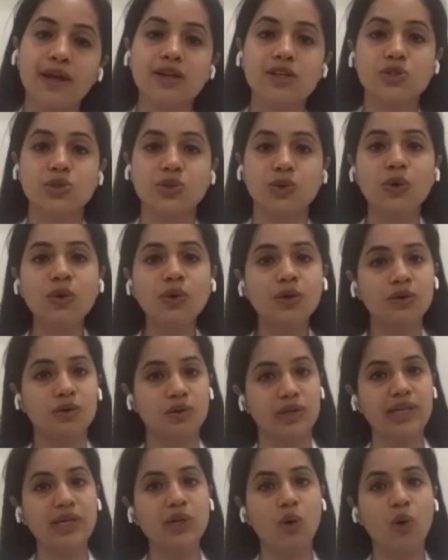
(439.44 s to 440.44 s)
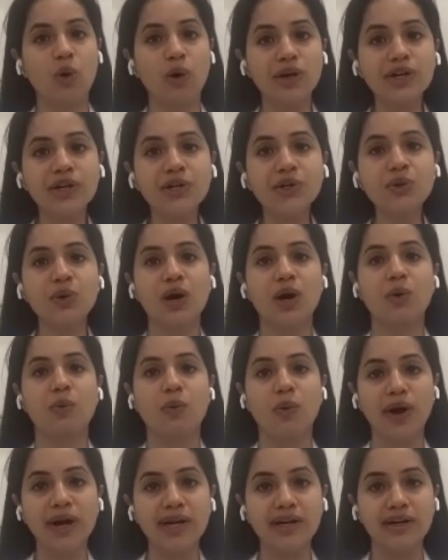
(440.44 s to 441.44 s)
So in order to
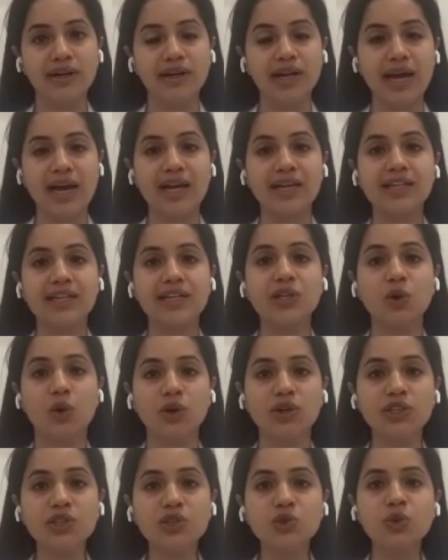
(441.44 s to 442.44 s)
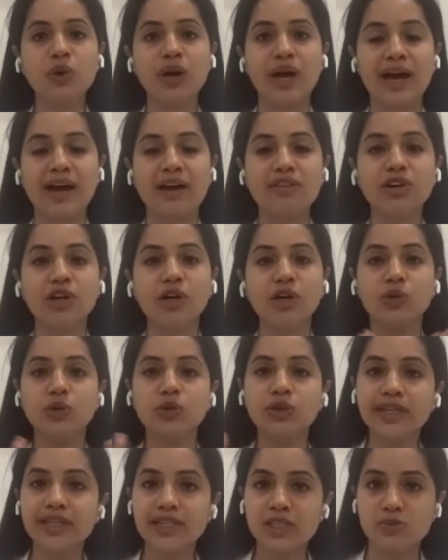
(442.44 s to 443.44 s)
avoid it and in order to have a
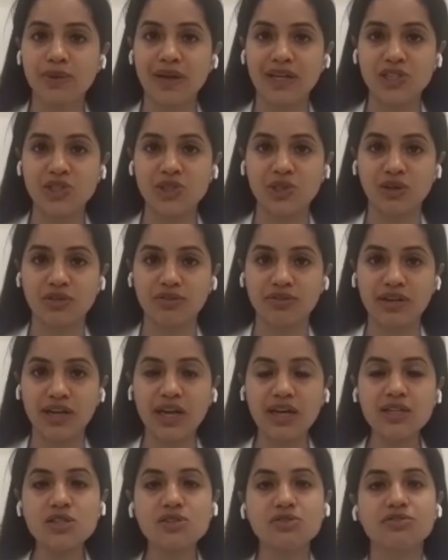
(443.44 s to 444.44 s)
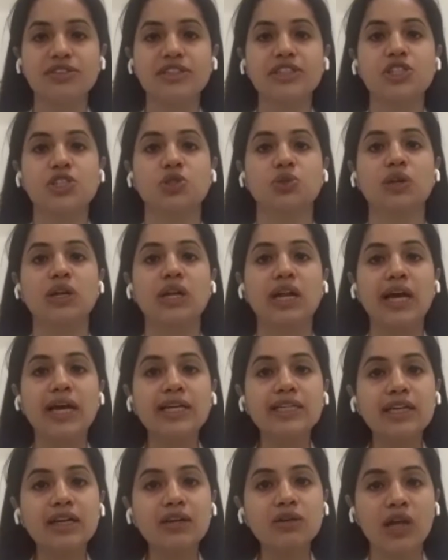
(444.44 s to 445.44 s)
good expansion of lungs, we should
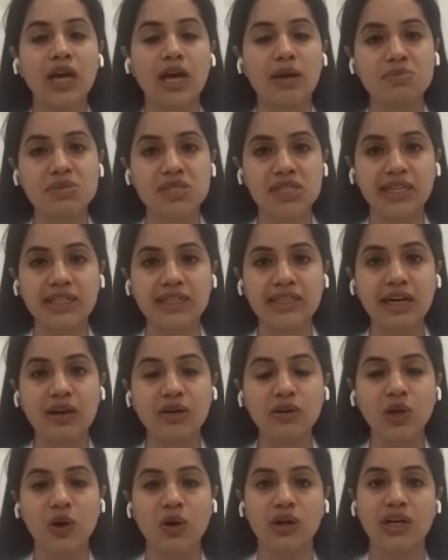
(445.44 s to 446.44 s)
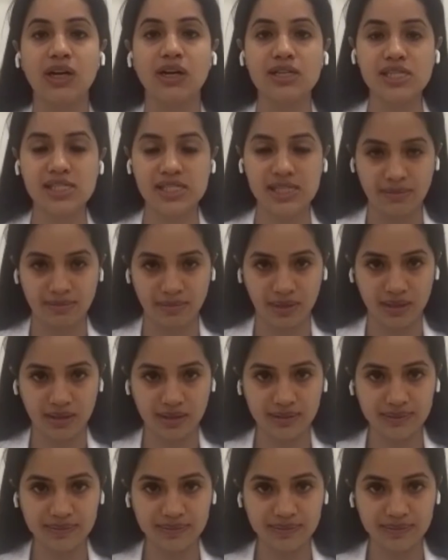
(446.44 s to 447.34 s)
lie down upside down on our stomach.